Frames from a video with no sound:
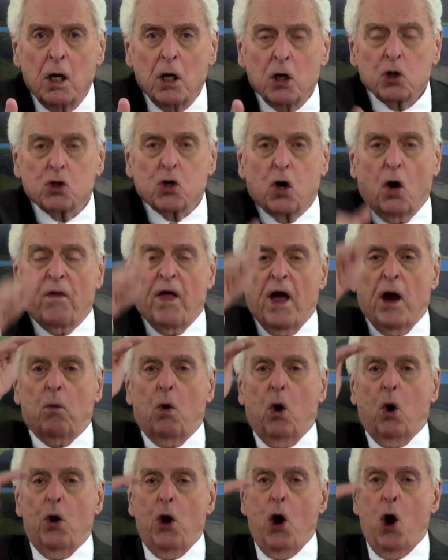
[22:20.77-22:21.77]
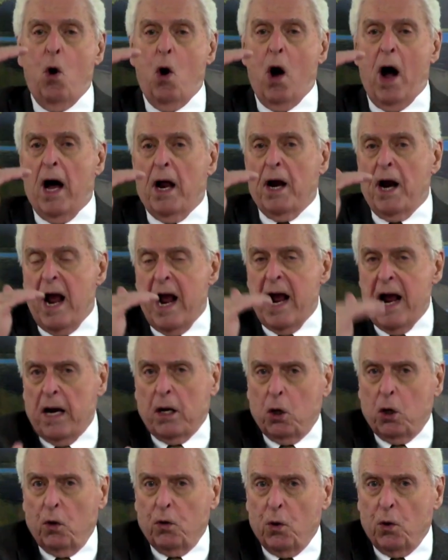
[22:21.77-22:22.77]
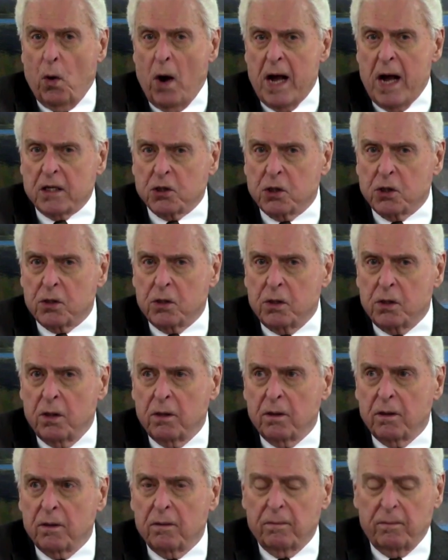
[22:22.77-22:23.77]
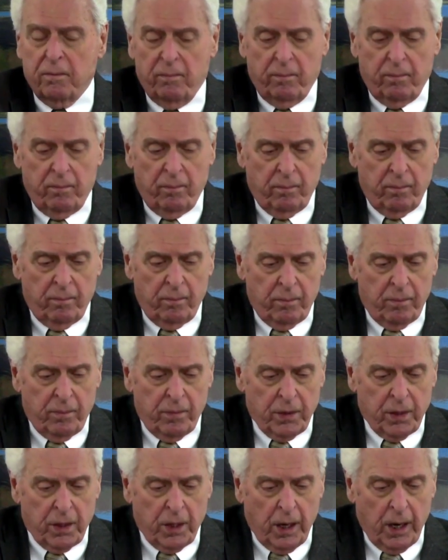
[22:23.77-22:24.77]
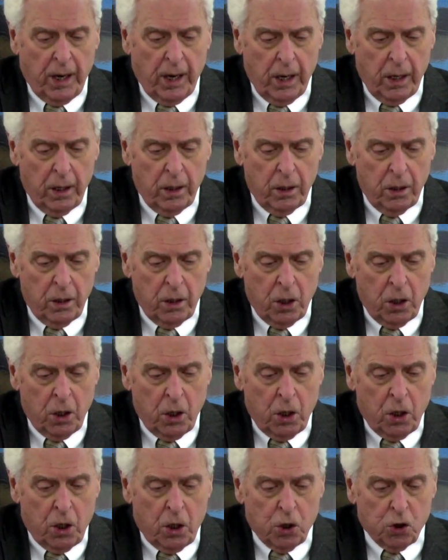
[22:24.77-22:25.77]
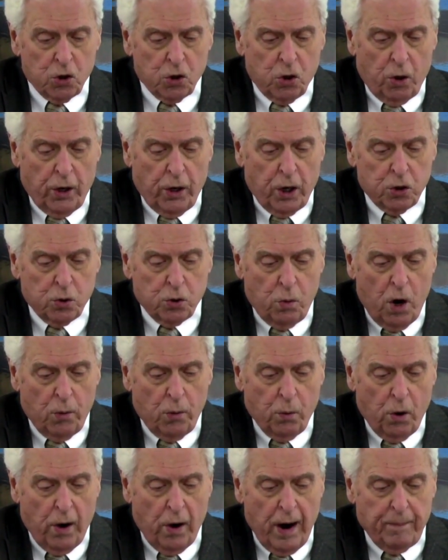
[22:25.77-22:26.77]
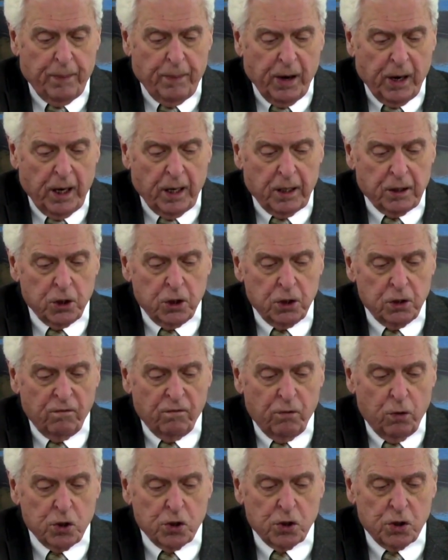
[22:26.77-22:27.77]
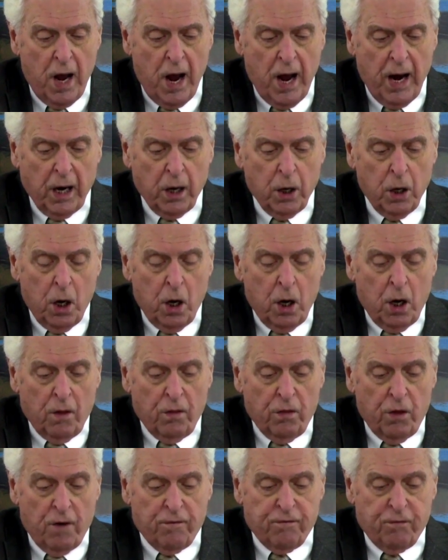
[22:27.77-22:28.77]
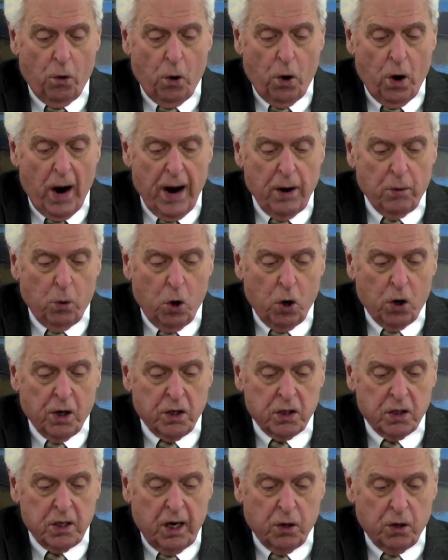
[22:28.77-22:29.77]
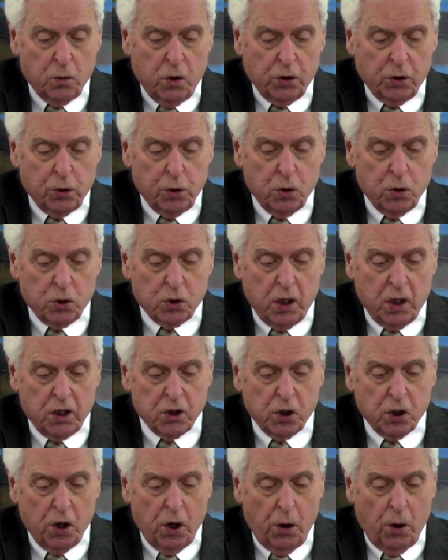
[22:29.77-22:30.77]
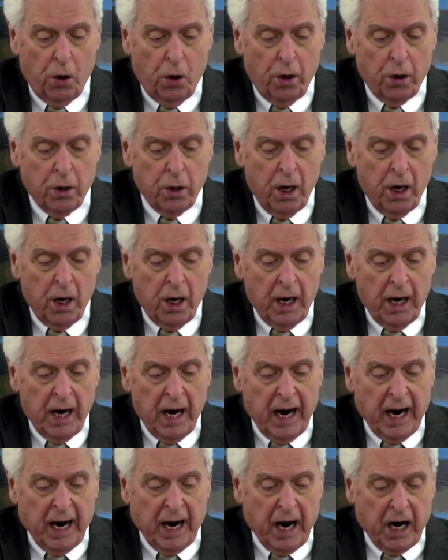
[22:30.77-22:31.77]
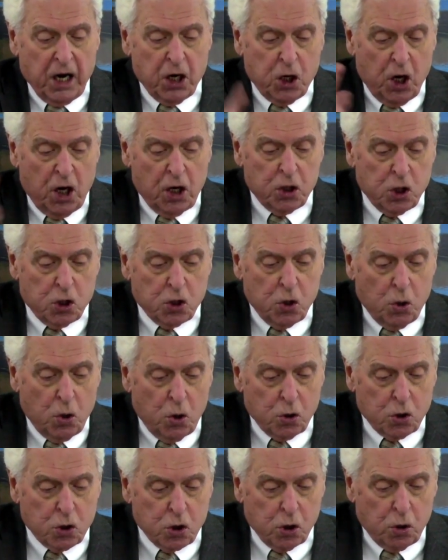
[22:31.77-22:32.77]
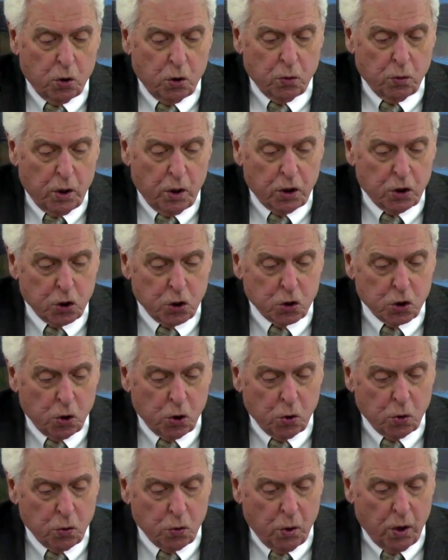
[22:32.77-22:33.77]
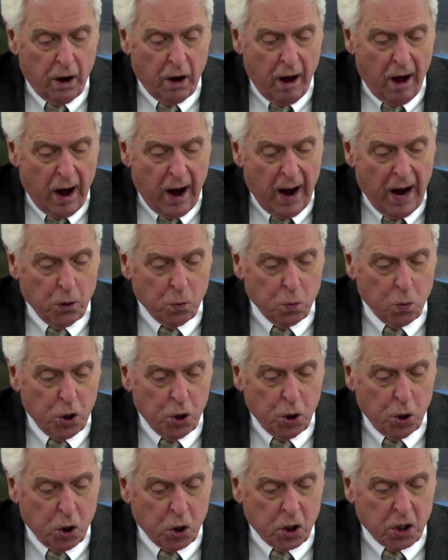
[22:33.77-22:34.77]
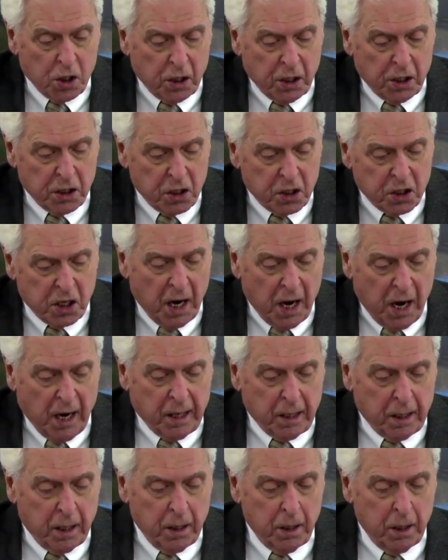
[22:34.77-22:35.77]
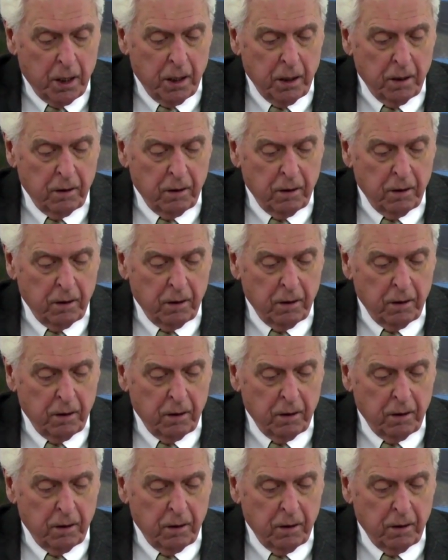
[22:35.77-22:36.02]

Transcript: So they will know how to handle the rest. Okay? So here's what we're up against. Verse 9, therefore I will contend with you, says the Lord, and against your children's children I will contend.